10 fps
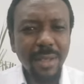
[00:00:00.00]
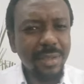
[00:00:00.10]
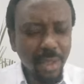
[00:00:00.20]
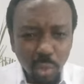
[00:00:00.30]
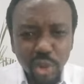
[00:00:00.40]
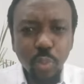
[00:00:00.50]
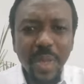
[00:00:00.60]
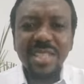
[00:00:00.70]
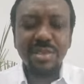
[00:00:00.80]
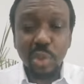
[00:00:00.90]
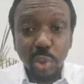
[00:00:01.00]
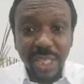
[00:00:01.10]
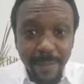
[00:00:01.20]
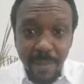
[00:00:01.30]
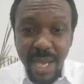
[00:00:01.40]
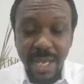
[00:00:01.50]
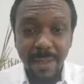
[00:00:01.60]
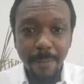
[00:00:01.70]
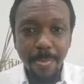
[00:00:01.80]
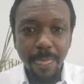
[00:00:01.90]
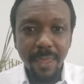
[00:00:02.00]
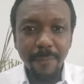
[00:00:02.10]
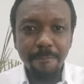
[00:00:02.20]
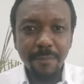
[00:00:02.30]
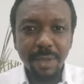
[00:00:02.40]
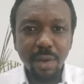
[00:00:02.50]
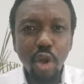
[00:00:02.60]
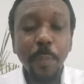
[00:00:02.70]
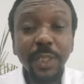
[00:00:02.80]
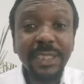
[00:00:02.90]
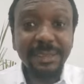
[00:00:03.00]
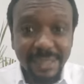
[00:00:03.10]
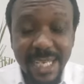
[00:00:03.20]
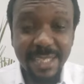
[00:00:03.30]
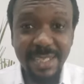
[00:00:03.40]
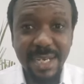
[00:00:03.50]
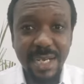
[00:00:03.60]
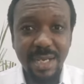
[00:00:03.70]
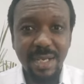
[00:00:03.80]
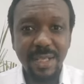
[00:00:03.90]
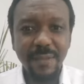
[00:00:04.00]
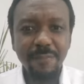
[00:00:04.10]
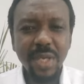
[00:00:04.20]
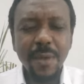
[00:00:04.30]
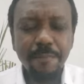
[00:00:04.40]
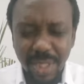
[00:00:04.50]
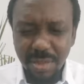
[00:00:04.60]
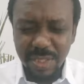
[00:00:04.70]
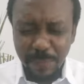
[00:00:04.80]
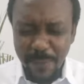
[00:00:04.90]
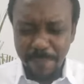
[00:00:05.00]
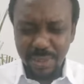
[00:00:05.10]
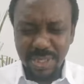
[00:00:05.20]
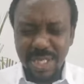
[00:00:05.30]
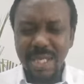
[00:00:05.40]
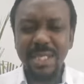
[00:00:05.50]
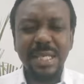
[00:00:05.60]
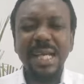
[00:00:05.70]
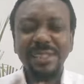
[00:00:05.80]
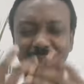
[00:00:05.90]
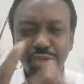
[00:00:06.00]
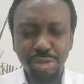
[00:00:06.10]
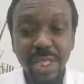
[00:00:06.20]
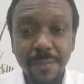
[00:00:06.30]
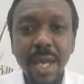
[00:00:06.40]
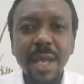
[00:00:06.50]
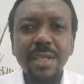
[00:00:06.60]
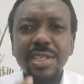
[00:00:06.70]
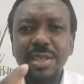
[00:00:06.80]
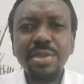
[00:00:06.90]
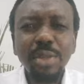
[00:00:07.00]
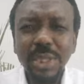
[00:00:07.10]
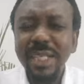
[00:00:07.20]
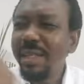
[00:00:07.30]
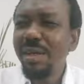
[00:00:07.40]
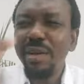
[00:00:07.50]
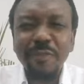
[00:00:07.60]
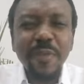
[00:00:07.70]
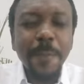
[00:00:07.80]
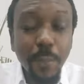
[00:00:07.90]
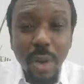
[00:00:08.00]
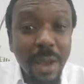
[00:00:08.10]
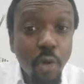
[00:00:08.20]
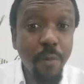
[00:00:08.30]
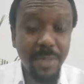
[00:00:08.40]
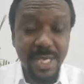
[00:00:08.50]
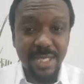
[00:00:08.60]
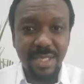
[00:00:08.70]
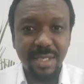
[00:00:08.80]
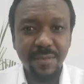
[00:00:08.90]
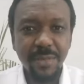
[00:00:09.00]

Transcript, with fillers: They want to pass through Libya upon the danger because people see it as a dream. Do you know that a lot of people are homeless?